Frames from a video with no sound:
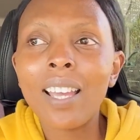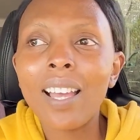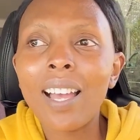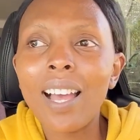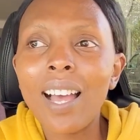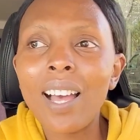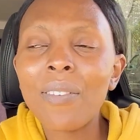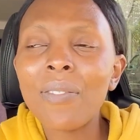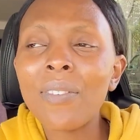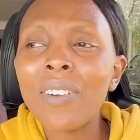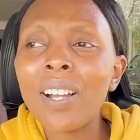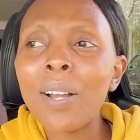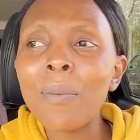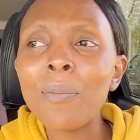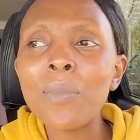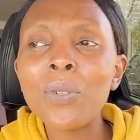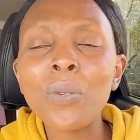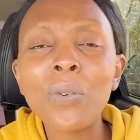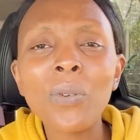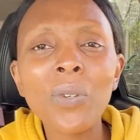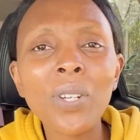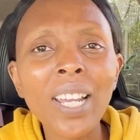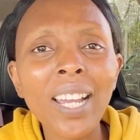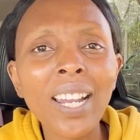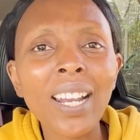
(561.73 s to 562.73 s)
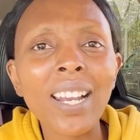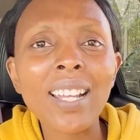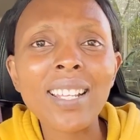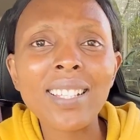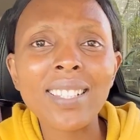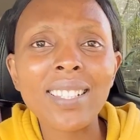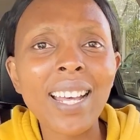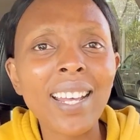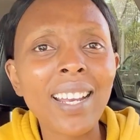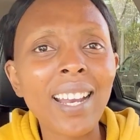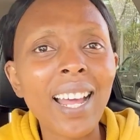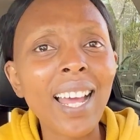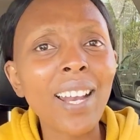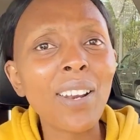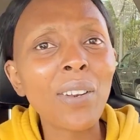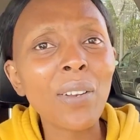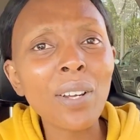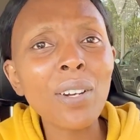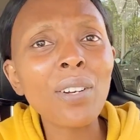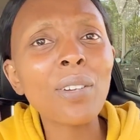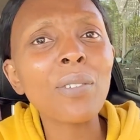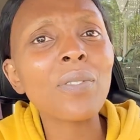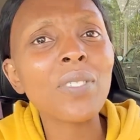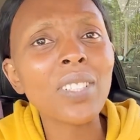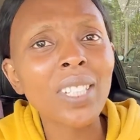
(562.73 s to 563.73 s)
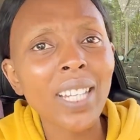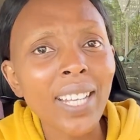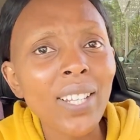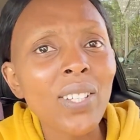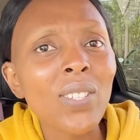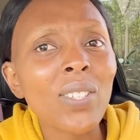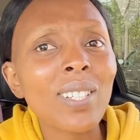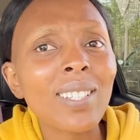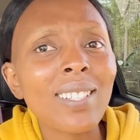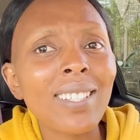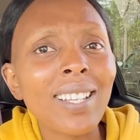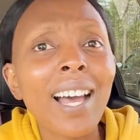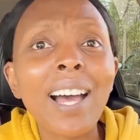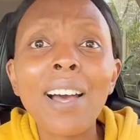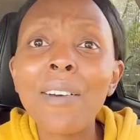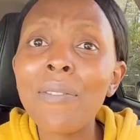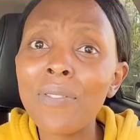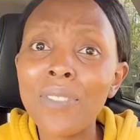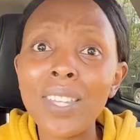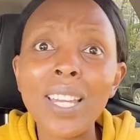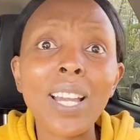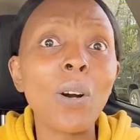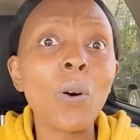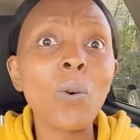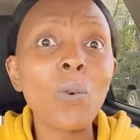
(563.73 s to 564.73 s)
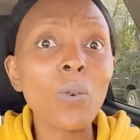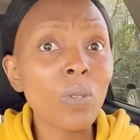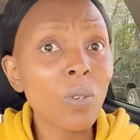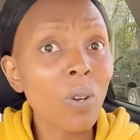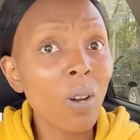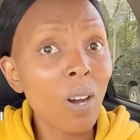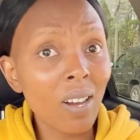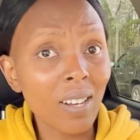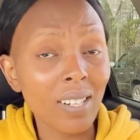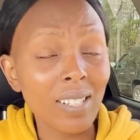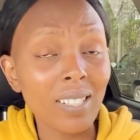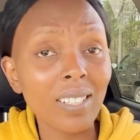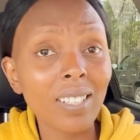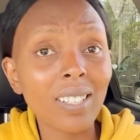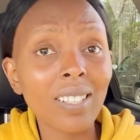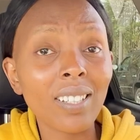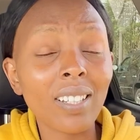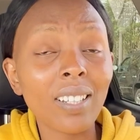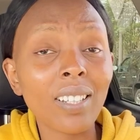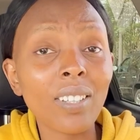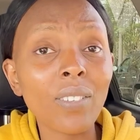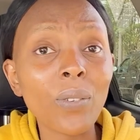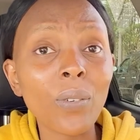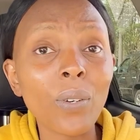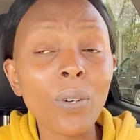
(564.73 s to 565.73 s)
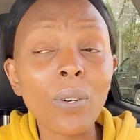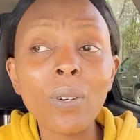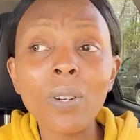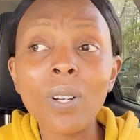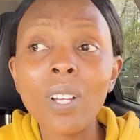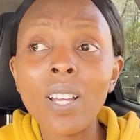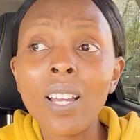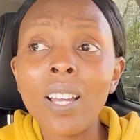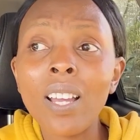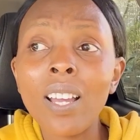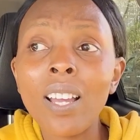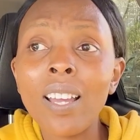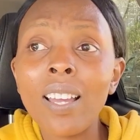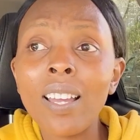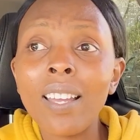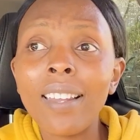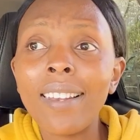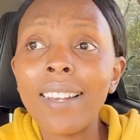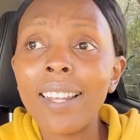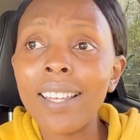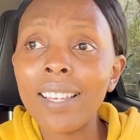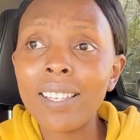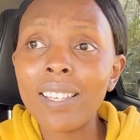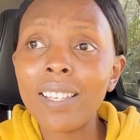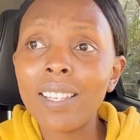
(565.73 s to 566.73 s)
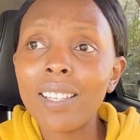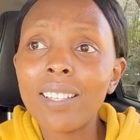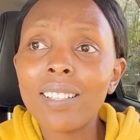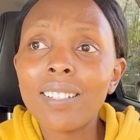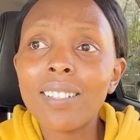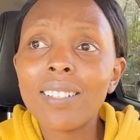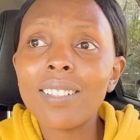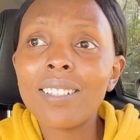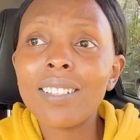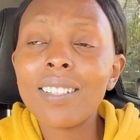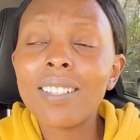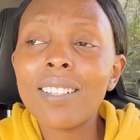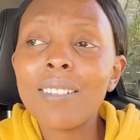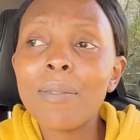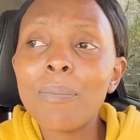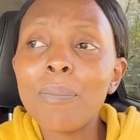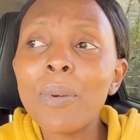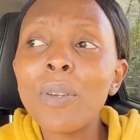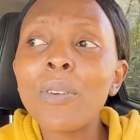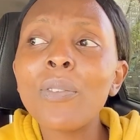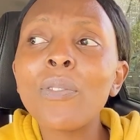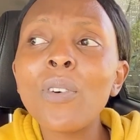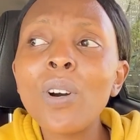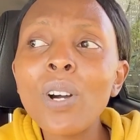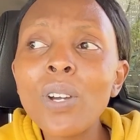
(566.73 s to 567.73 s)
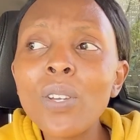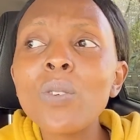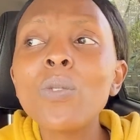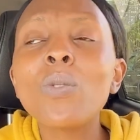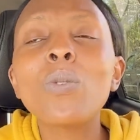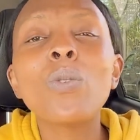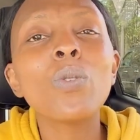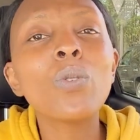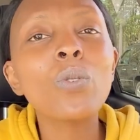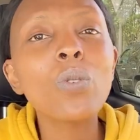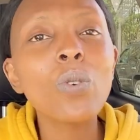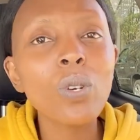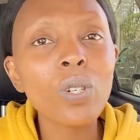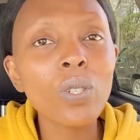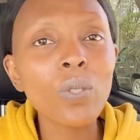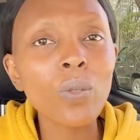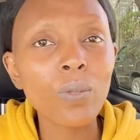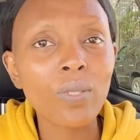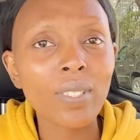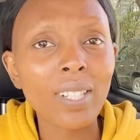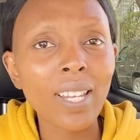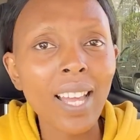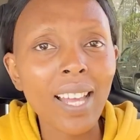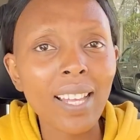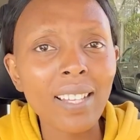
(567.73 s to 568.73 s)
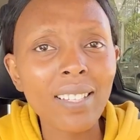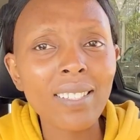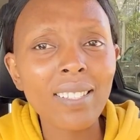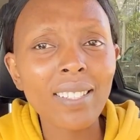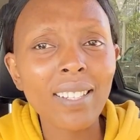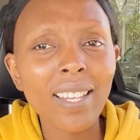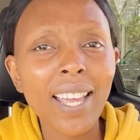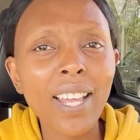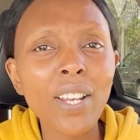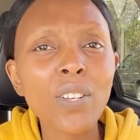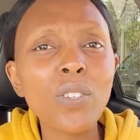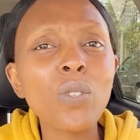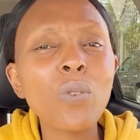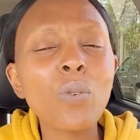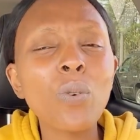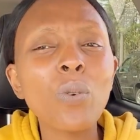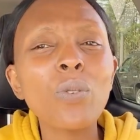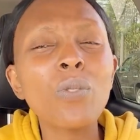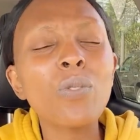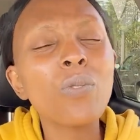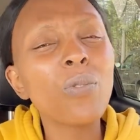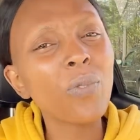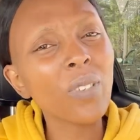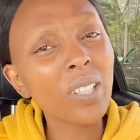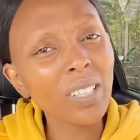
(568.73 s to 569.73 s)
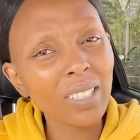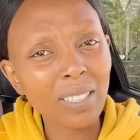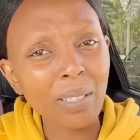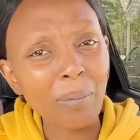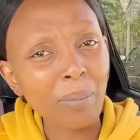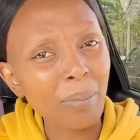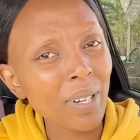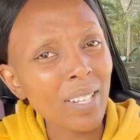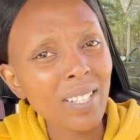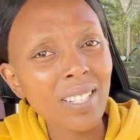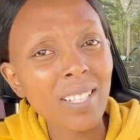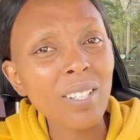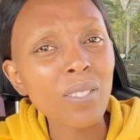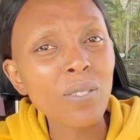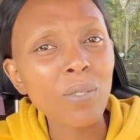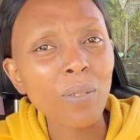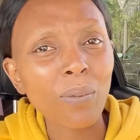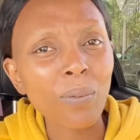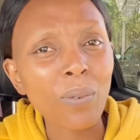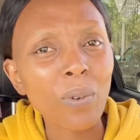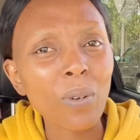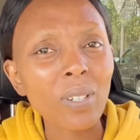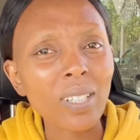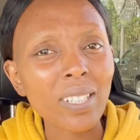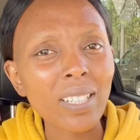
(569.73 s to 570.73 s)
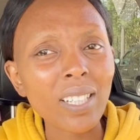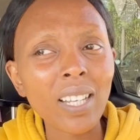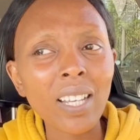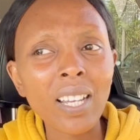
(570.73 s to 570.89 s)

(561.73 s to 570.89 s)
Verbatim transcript: i've come to realize that a lot of churches have their own god you know like before you could go to church and you could feel the presence of god